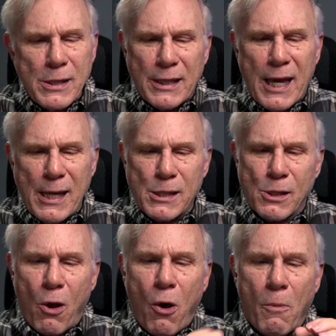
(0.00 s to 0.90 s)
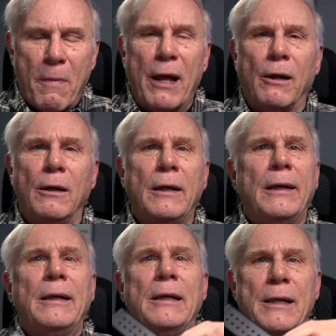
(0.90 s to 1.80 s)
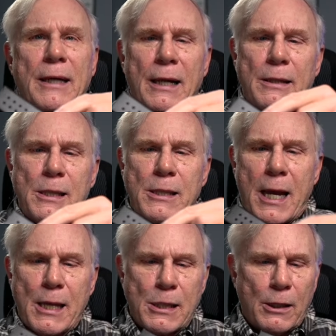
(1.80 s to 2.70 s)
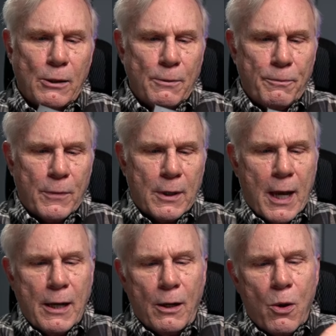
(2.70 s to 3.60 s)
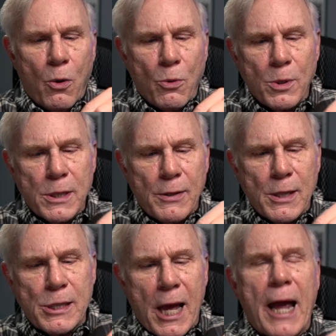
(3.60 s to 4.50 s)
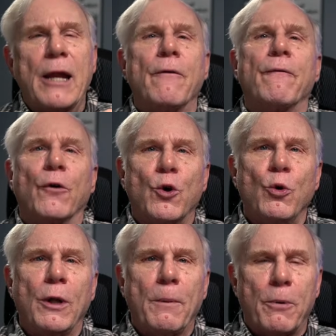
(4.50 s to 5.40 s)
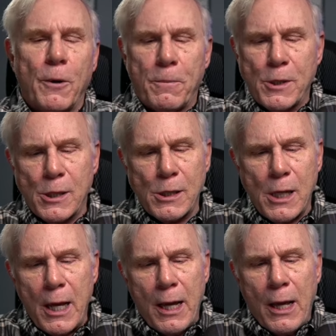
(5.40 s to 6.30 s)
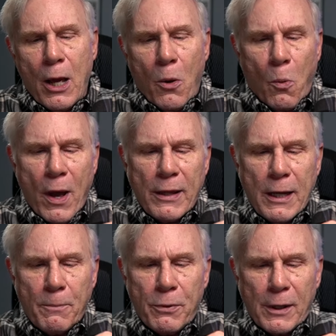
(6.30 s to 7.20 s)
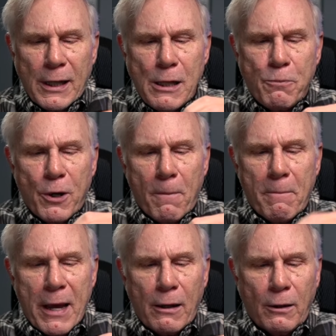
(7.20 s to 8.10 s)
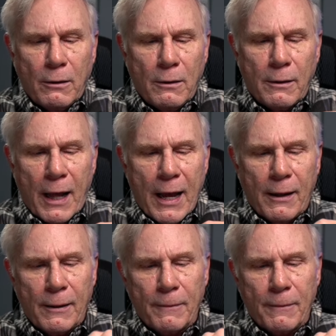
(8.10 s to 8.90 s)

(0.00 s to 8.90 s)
of the case is all metal. You got these nice little kind of holes in the side here for cooling purposes. Why they didn't put, at least put a metal uh,